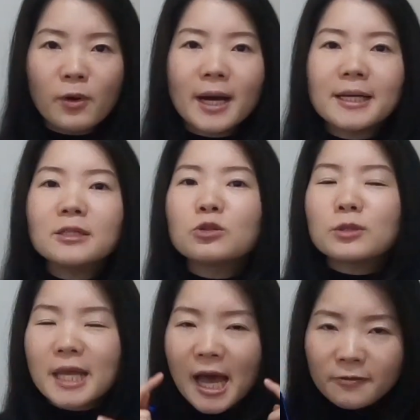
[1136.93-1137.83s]
Why
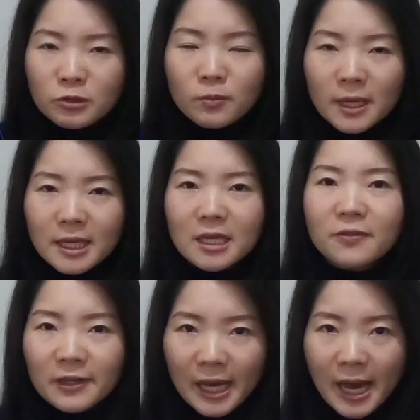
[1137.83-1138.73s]
do they have to make it
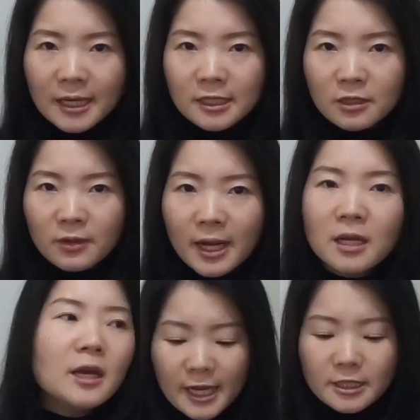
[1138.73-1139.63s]
even harder,
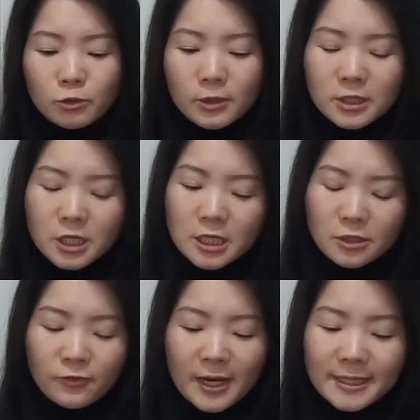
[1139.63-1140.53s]
right? Next question
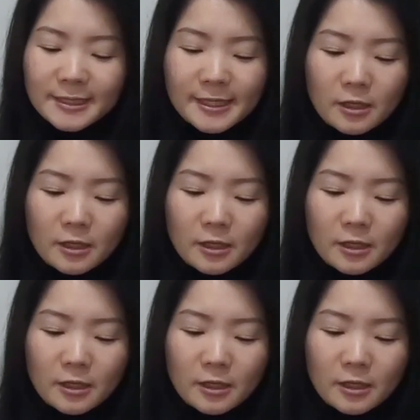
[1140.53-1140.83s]
is from, is